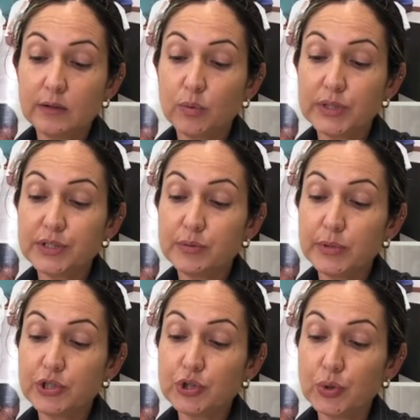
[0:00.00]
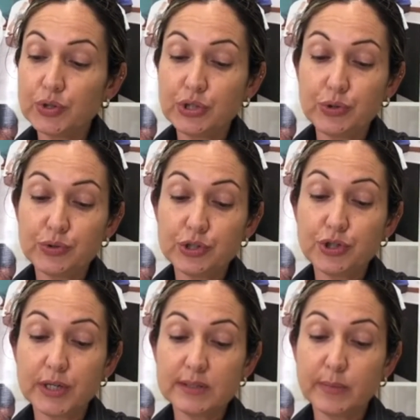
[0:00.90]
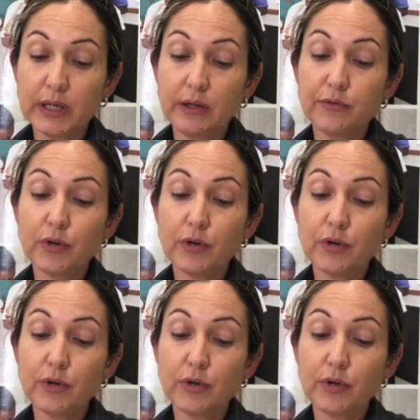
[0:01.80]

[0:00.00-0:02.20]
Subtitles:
and wanted to be sure to use the trust money